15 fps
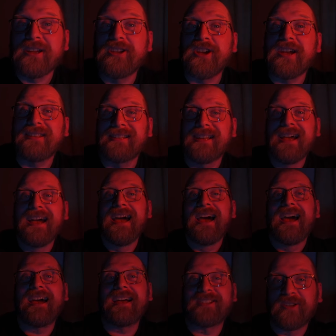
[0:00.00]
which is
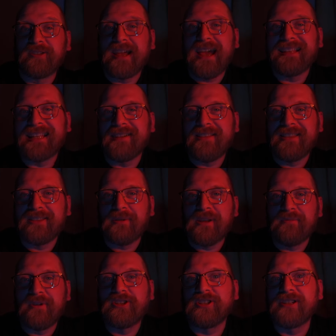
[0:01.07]
Sony a7 III,
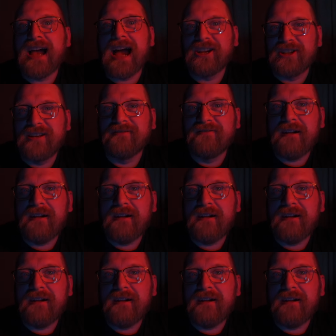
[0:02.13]
which is actually